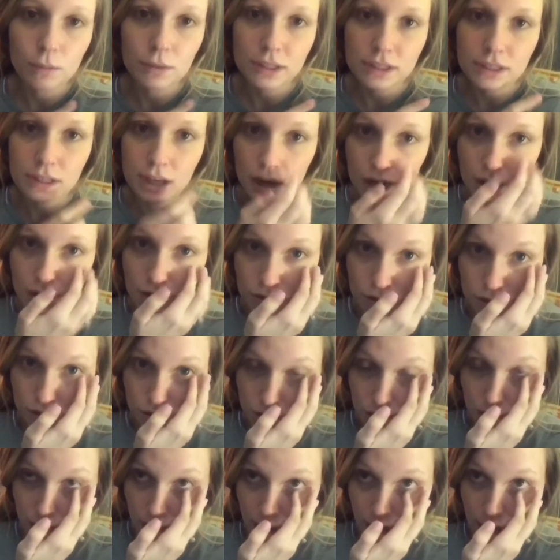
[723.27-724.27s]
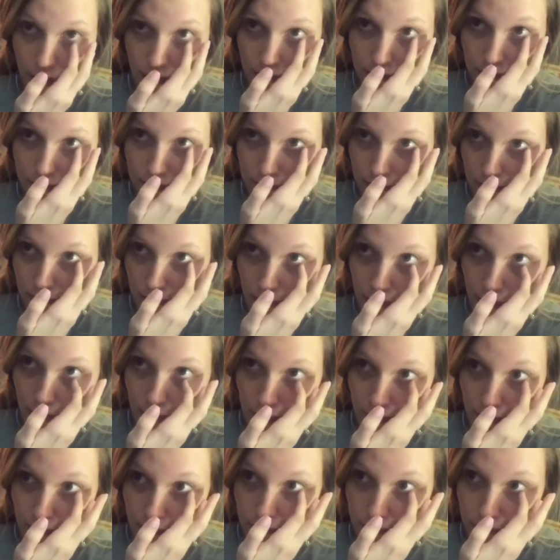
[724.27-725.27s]
He's cutting the grass.
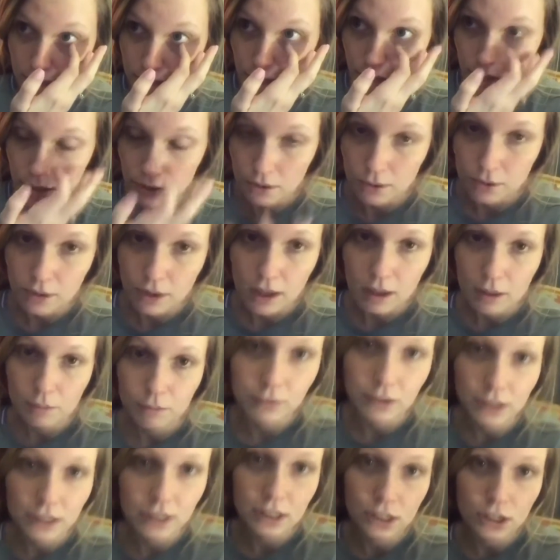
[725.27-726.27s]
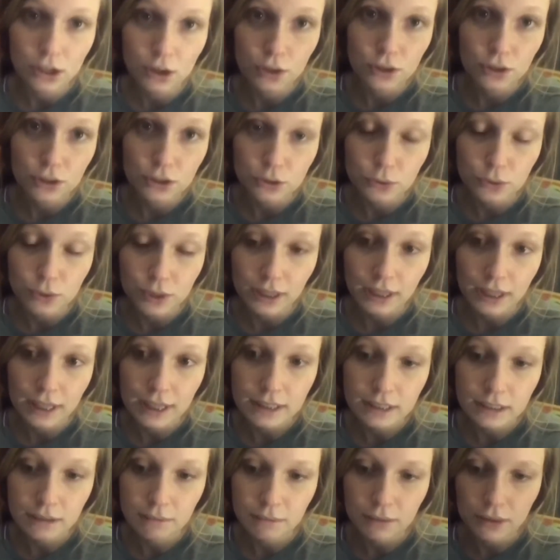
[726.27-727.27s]
So um, we need to go to the store and
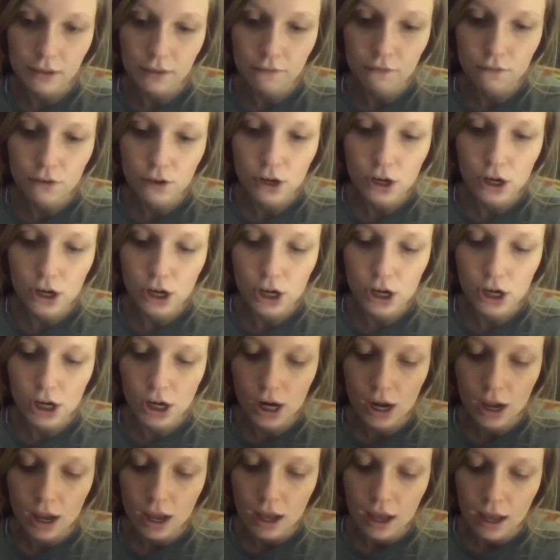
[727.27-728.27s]
get something for her.